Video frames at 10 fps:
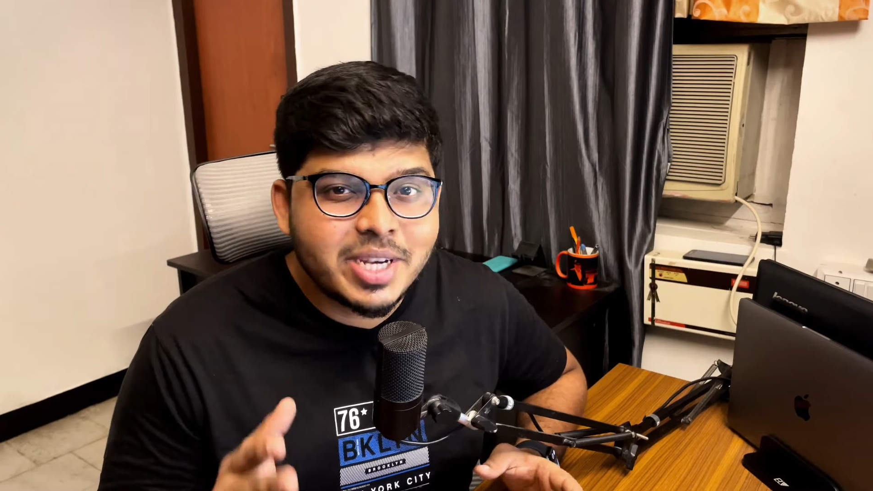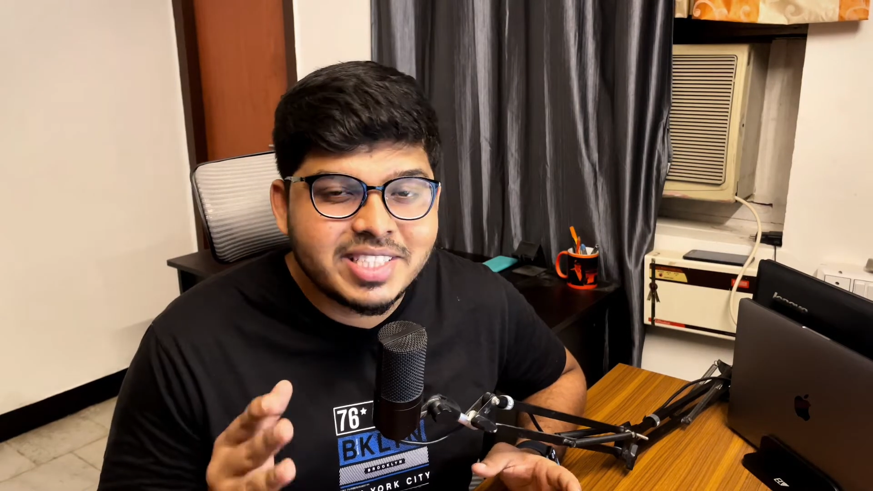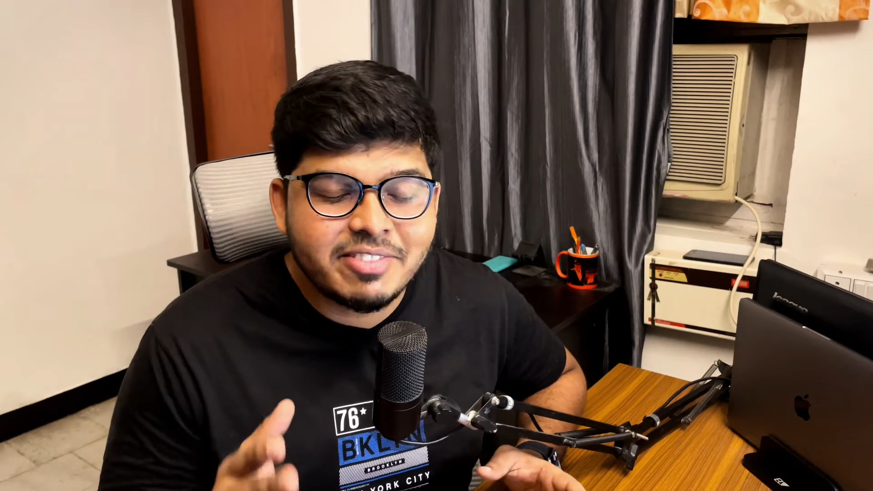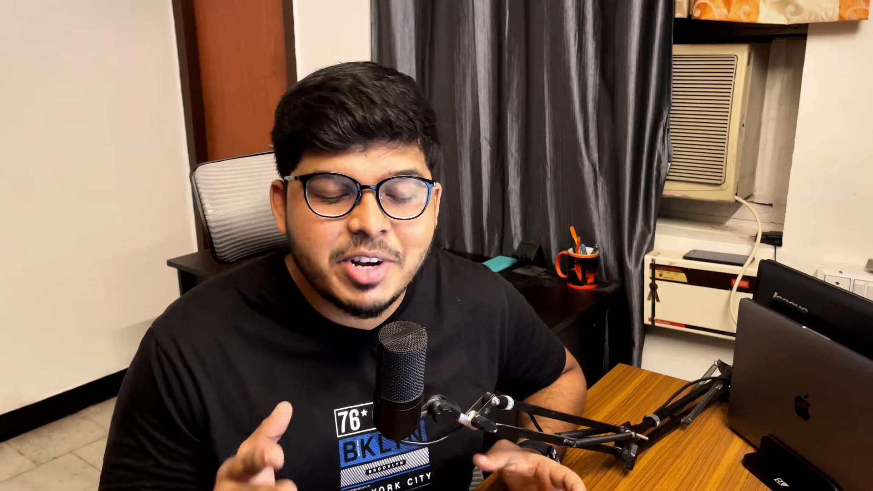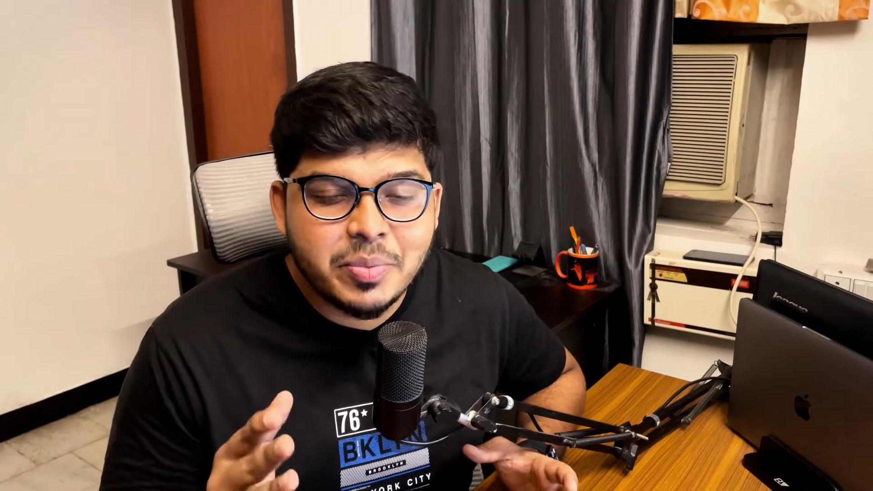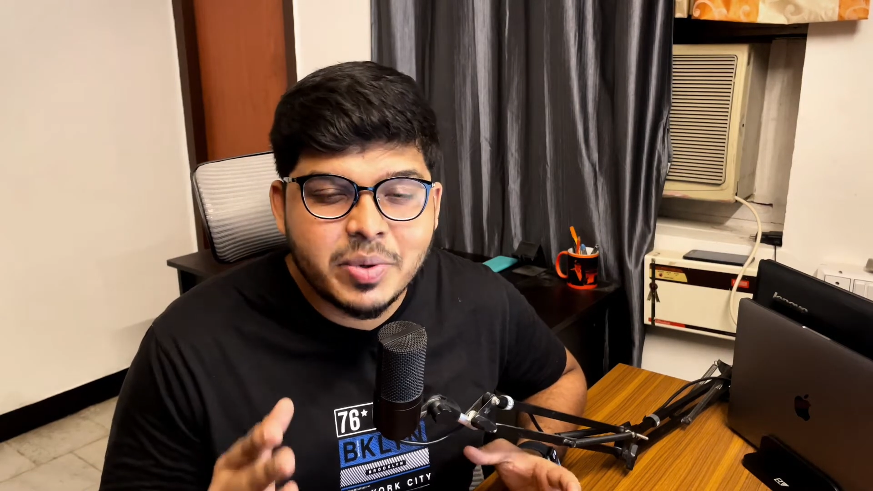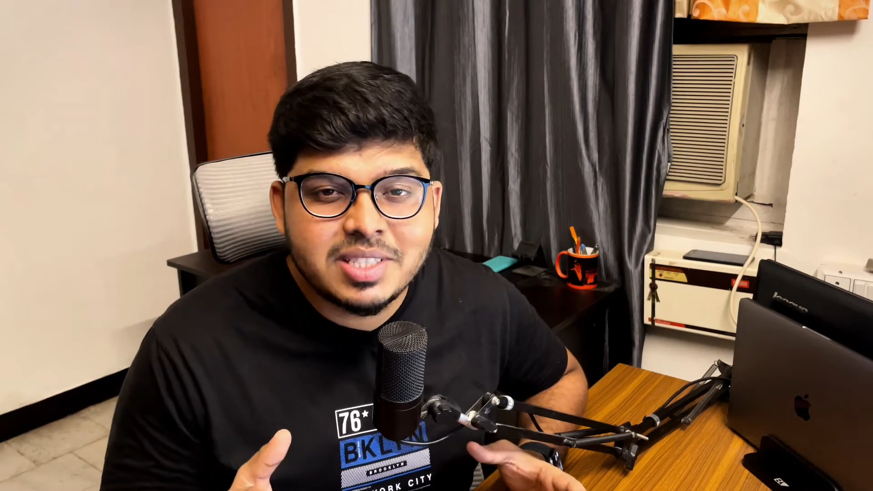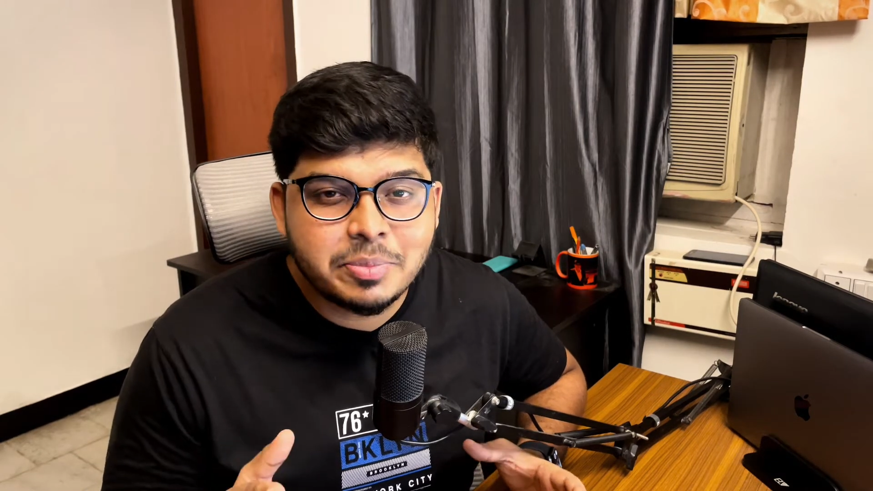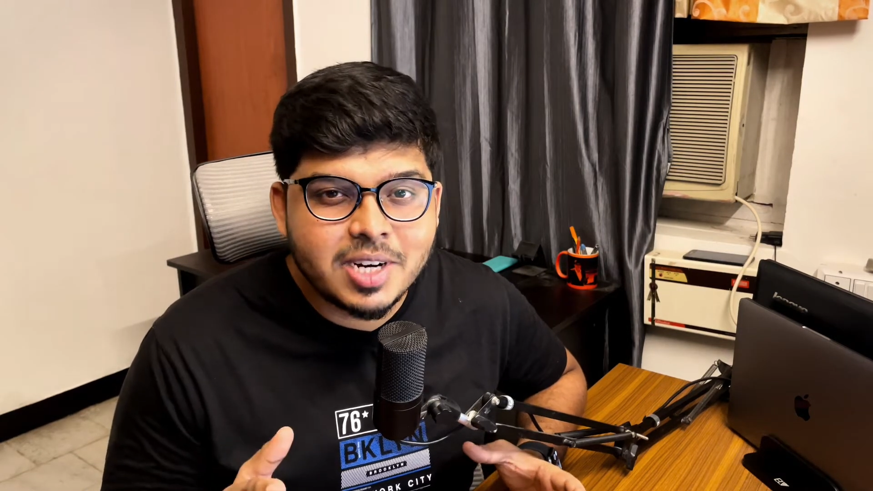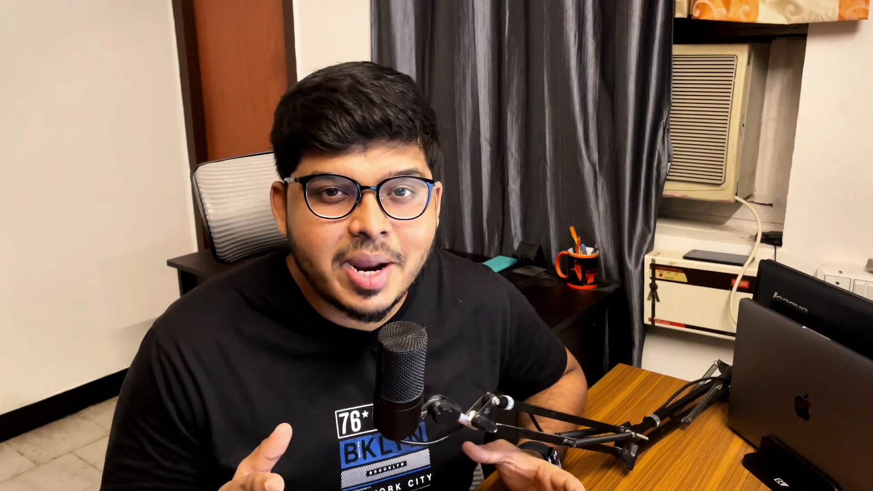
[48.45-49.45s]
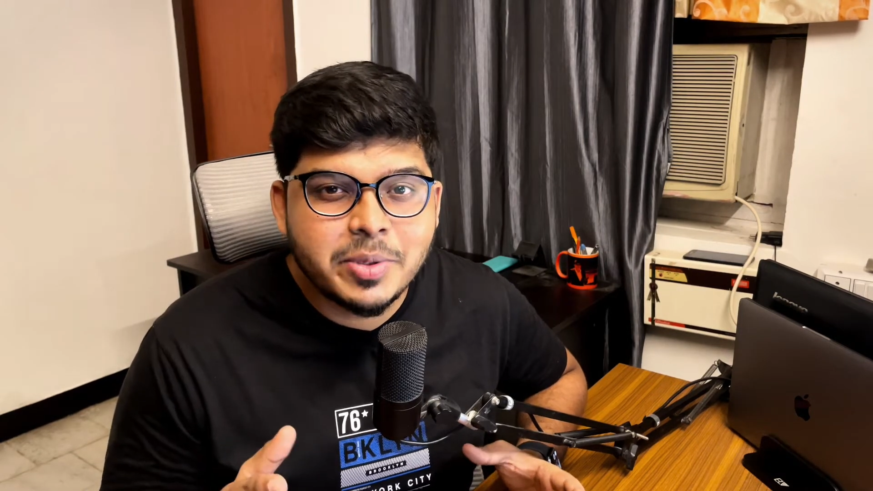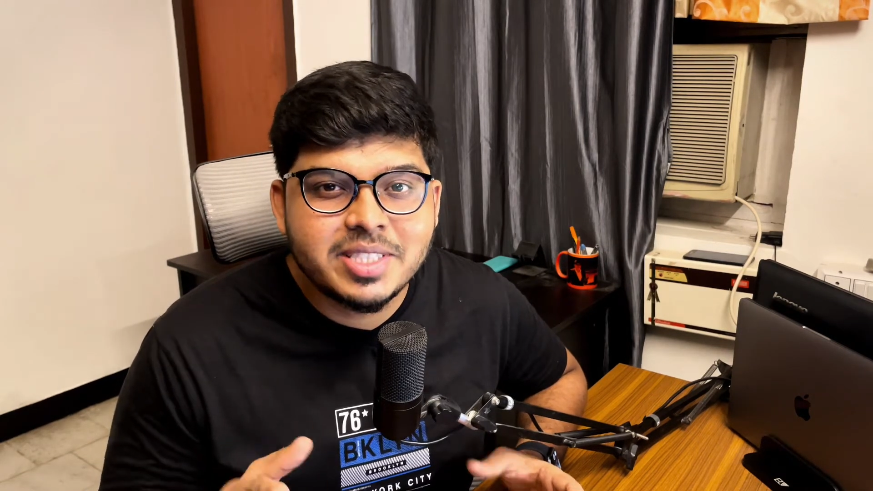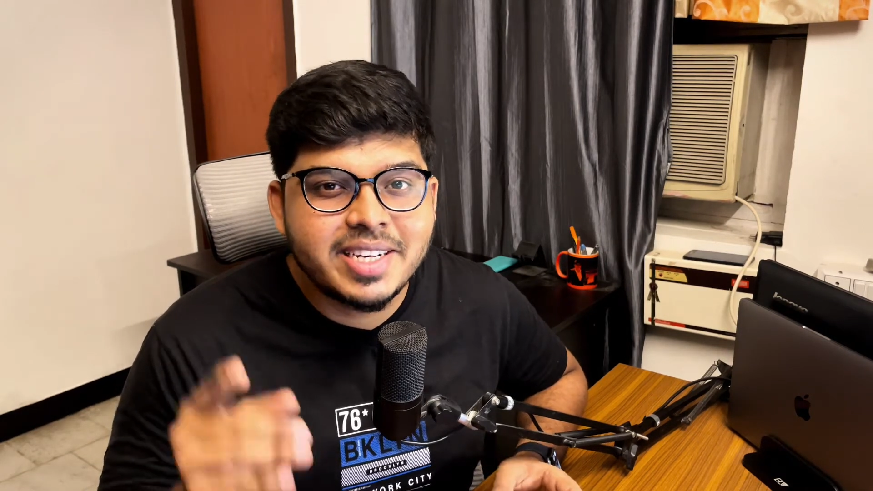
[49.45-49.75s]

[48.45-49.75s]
my 71 subscribers,